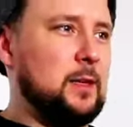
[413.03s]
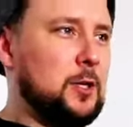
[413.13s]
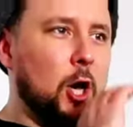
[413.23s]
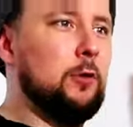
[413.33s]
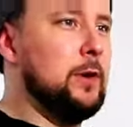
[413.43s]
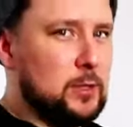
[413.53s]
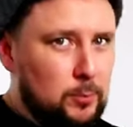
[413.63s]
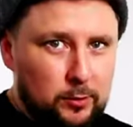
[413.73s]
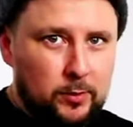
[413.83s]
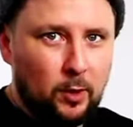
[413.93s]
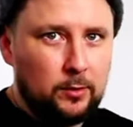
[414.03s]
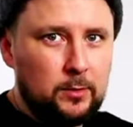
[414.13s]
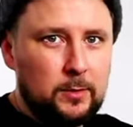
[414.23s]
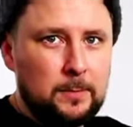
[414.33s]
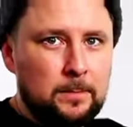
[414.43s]
Colouring has moved on
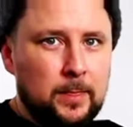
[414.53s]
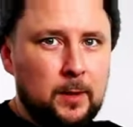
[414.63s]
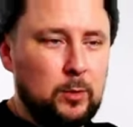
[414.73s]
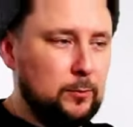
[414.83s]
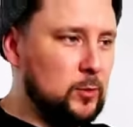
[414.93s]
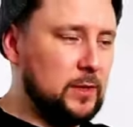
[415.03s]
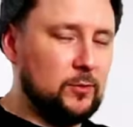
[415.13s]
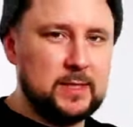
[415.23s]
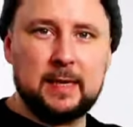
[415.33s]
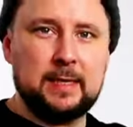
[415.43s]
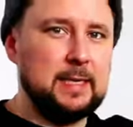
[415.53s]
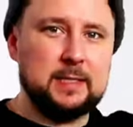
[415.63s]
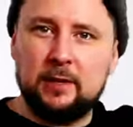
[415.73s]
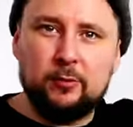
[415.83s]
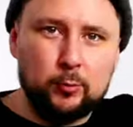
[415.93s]
with all different techniques
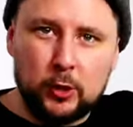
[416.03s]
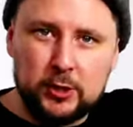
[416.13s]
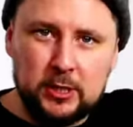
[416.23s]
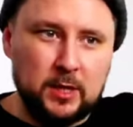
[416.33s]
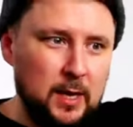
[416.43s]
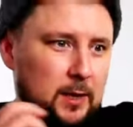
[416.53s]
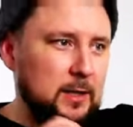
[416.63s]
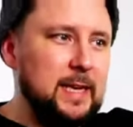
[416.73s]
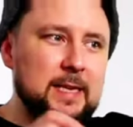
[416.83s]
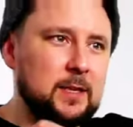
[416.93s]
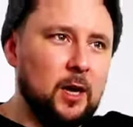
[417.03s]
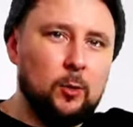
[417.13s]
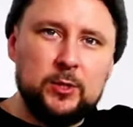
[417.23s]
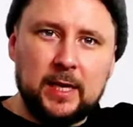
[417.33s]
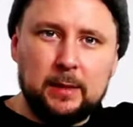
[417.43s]
and different brushes. Years ago,
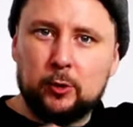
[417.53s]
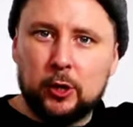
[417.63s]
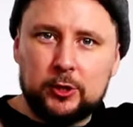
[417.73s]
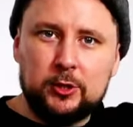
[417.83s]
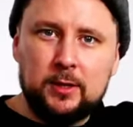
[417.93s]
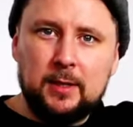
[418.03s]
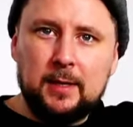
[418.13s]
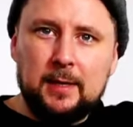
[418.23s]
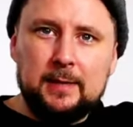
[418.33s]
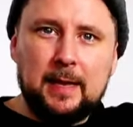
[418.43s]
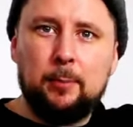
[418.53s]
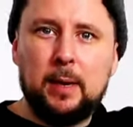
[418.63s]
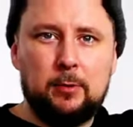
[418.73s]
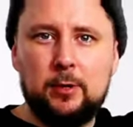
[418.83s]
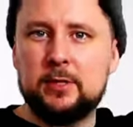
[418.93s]
we just had a brush. Now
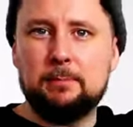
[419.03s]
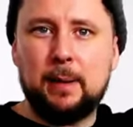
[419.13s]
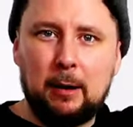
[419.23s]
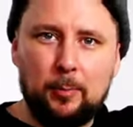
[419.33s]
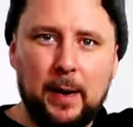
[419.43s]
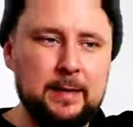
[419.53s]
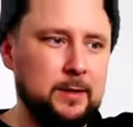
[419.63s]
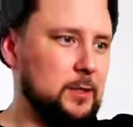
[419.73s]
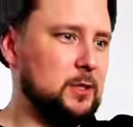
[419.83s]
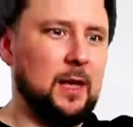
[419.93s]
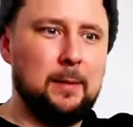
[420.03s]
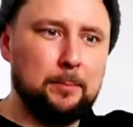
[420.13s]
people are using power painters,